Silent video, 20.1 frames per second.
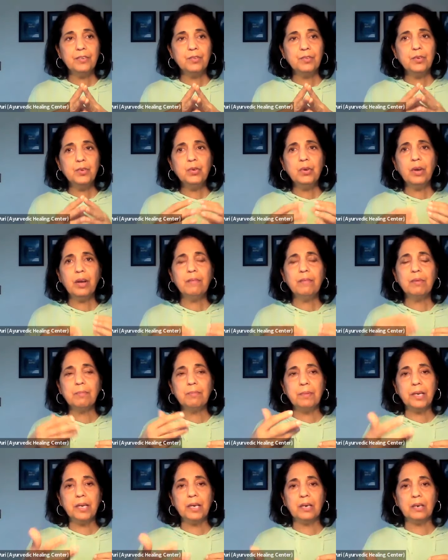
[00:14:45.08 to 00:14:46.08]
So you have a
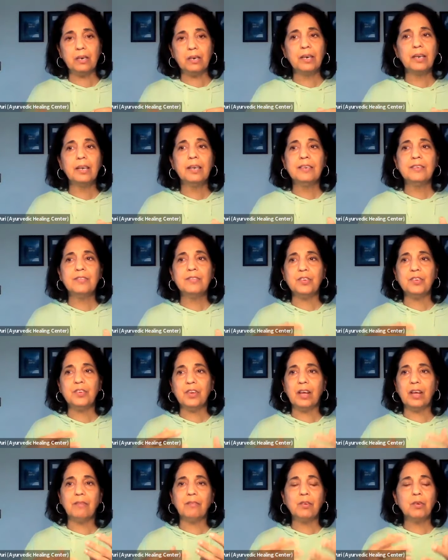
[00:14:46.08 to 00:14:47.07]
peer. So
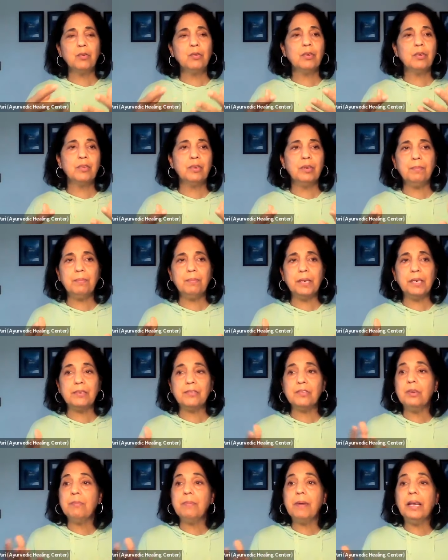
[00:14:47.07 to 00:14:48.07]
you have two or three
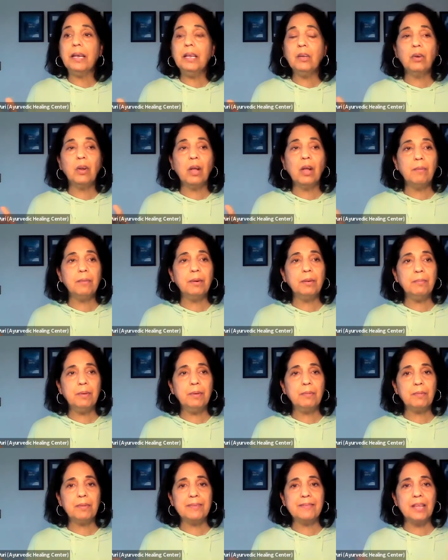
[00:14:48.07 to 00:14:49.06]
peers, depending on how many
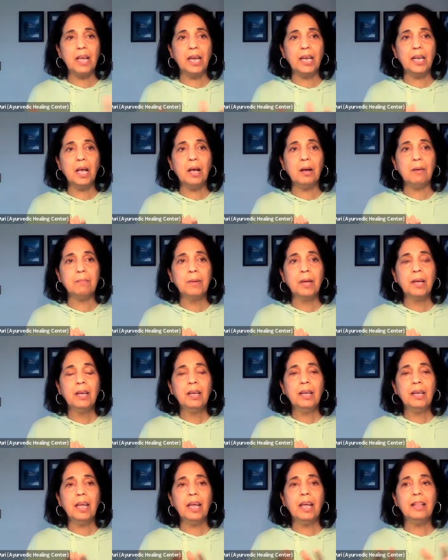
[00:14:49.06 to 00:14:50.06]
people sign up.
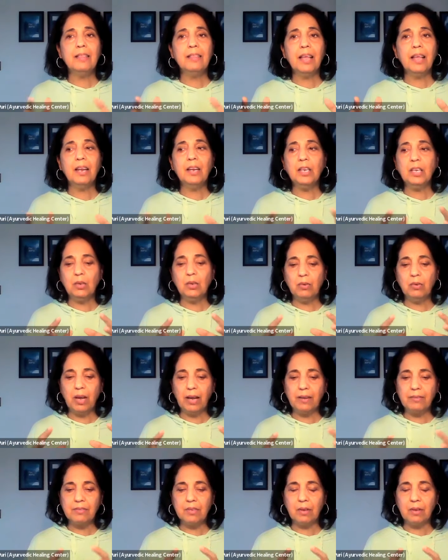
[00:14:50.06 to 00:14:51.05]
And then you
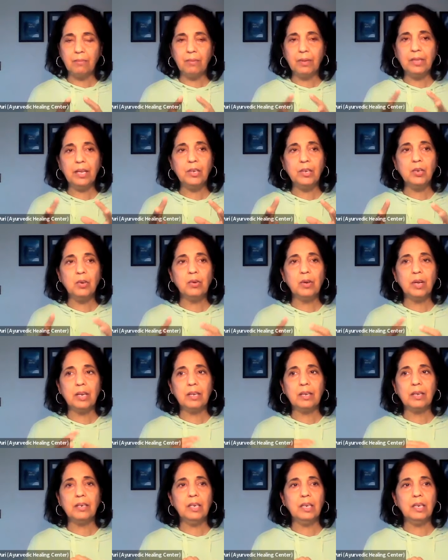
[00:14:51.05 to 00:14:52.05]
have someone that you
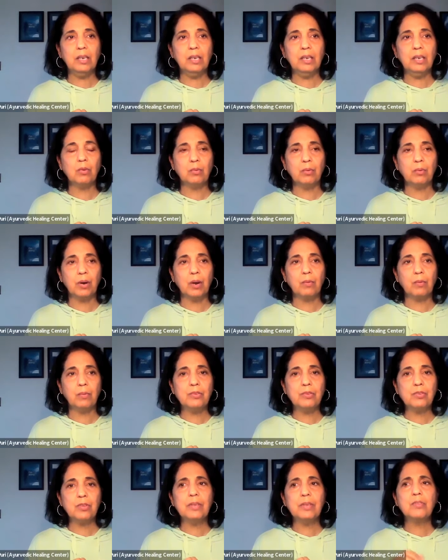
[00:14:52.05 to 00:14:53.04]
can continue to work
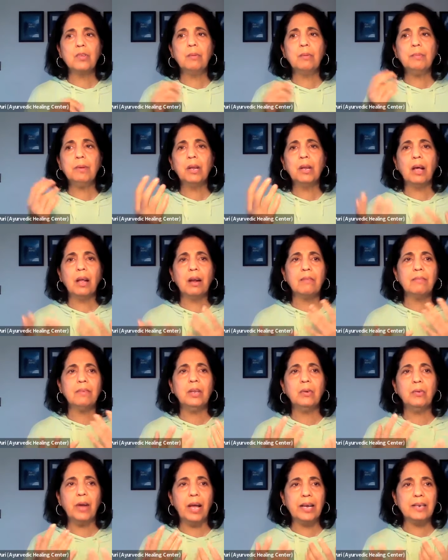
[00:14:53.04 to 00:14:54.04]
with. So there's going to be a lot of
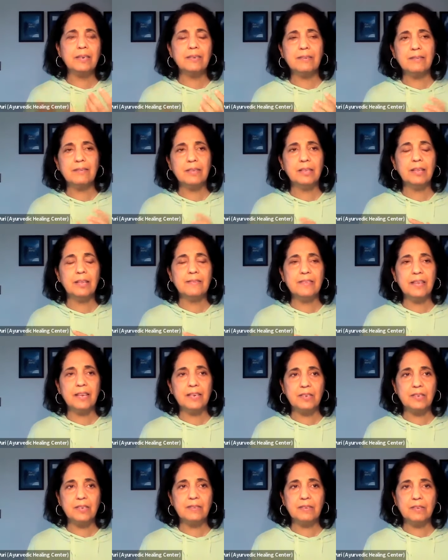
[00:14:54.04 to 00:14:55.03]
interactions in the
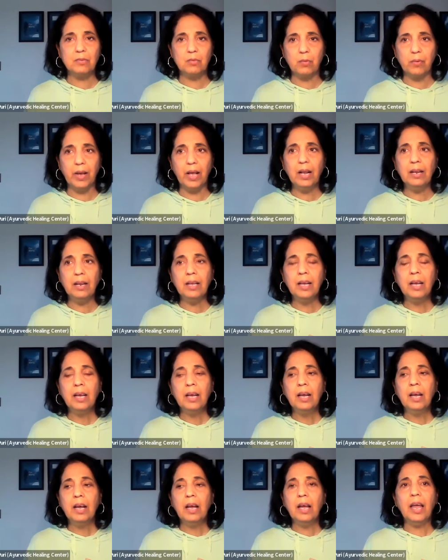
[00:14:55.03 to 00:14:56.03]
sessions as well.
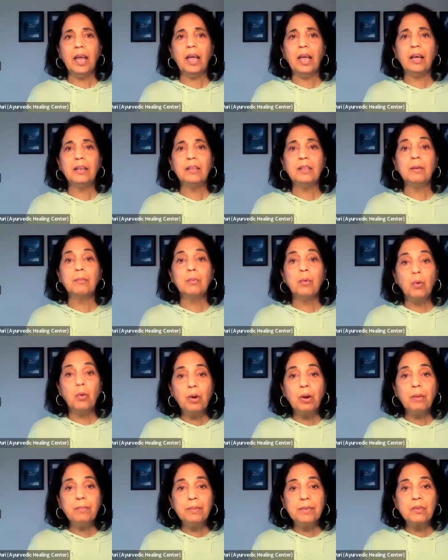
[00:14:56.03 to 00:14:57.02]
And the
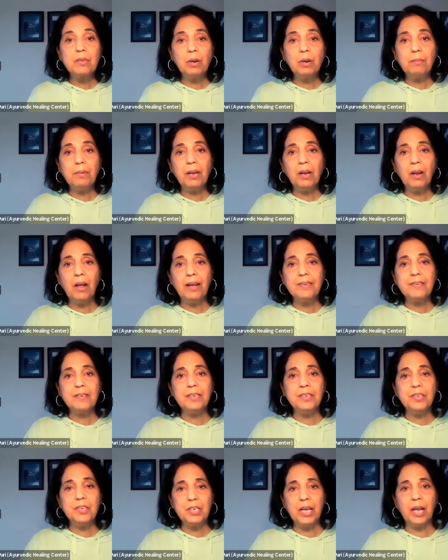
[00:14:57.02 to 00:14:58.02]
program is going to be
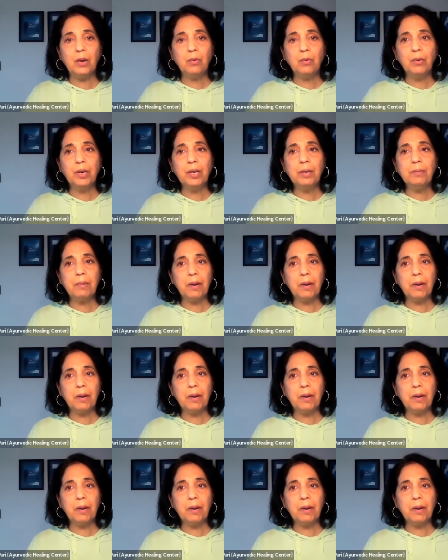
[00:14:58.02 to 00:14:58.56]
launched in January.